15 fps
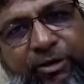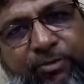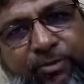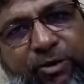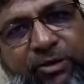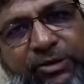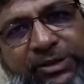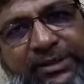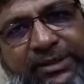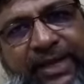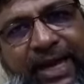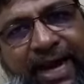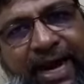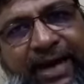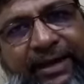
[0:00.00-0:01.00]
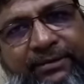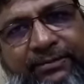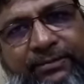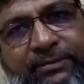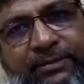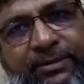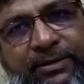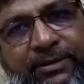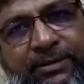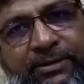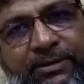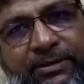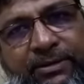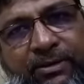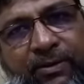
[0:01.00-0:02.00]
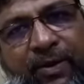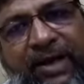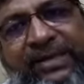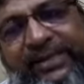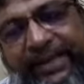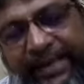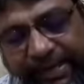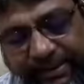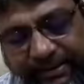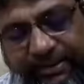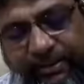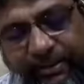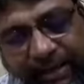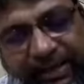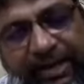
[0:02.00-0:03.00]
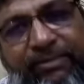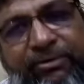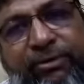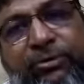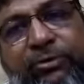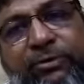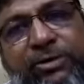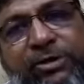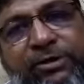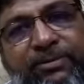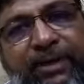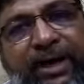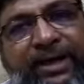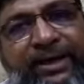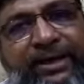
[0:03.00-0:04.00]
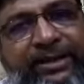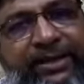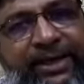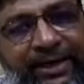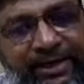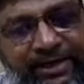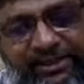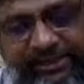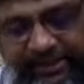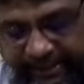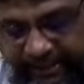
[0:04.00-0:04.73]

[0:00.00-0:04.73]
your books, and once again, welcome to Smile English